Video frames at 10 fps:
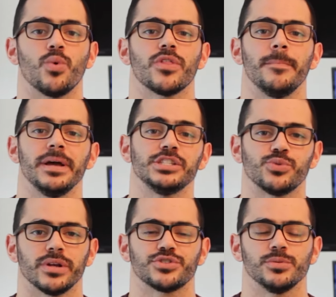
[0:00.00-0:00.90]
where the
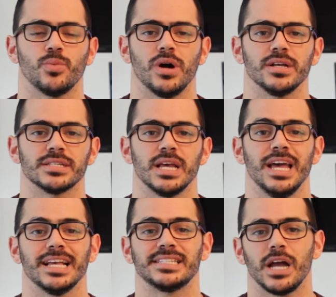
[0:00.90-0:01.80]
men's restroom was
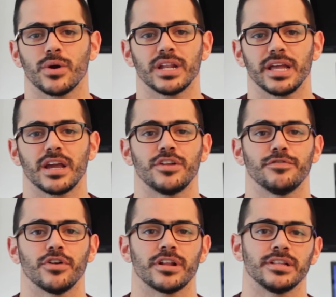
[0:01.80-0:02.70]
is now gonna get
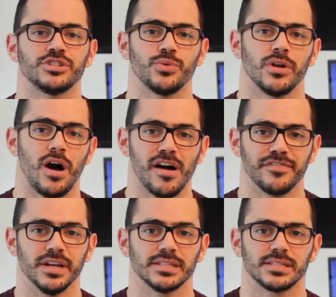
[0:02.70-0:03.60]
converted into an
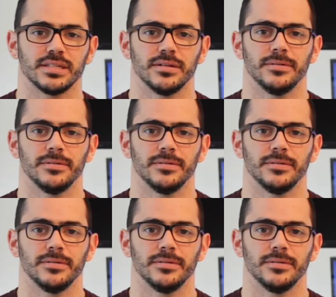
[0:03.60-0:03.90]
office.